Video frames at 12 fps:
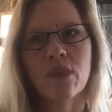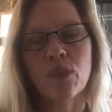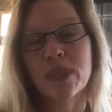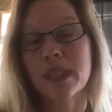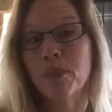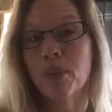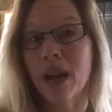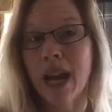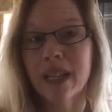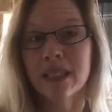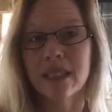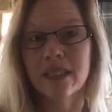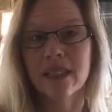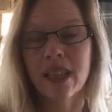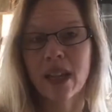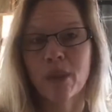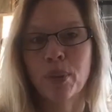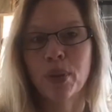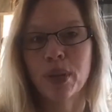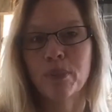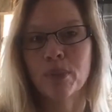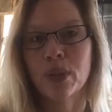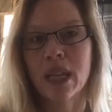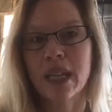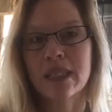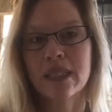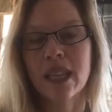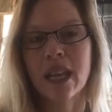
was a practice that I put in place,